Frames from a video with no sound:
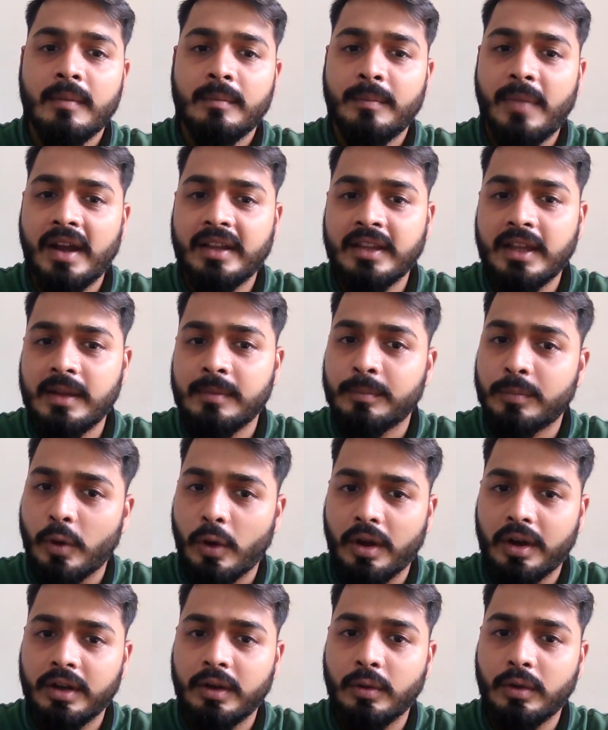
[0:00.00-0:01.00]
by the
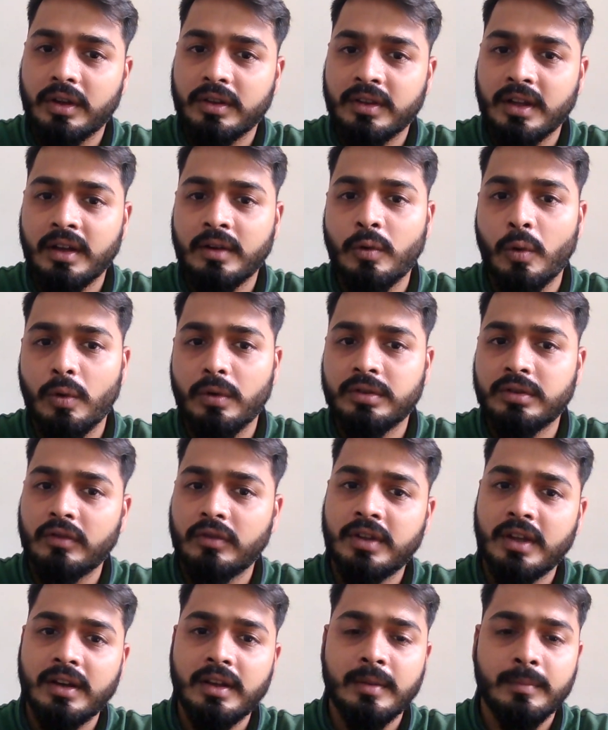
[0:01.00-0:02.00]
employer during the course
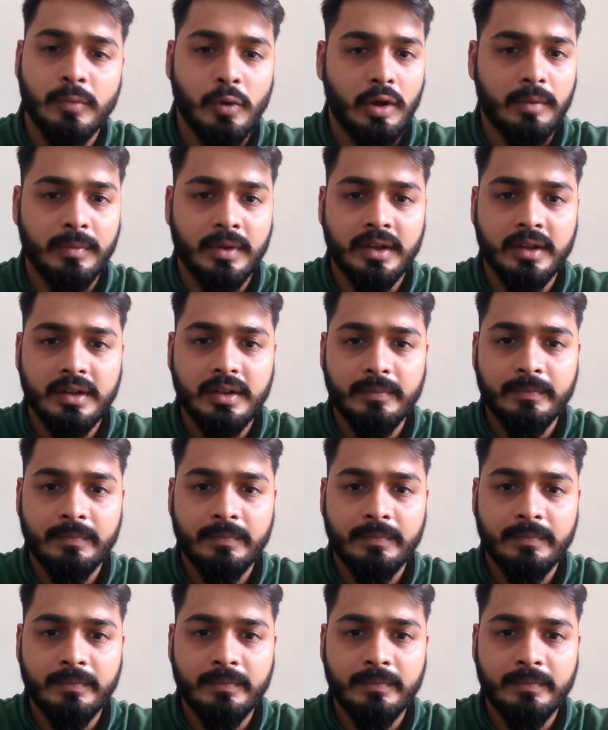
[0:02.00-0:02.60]
of their employment.